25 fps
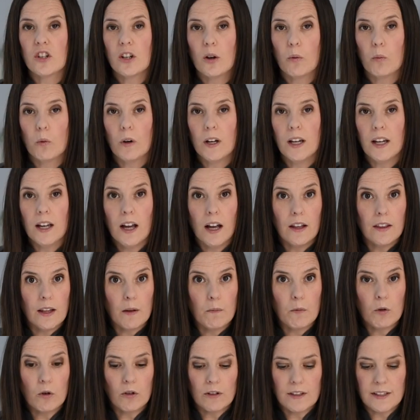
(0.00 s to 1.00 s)
away and
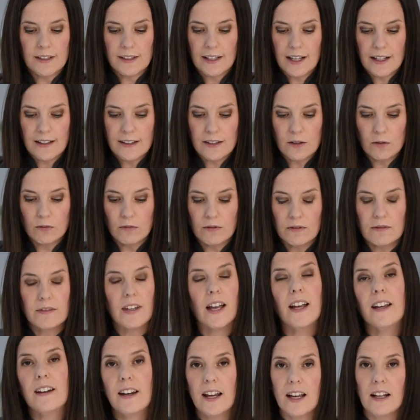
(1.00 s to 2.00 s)
then we're going to stencil
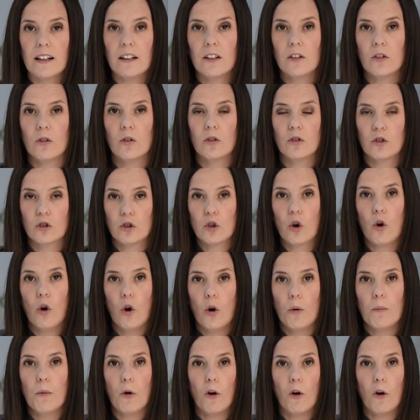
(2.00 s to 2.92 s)
directly on top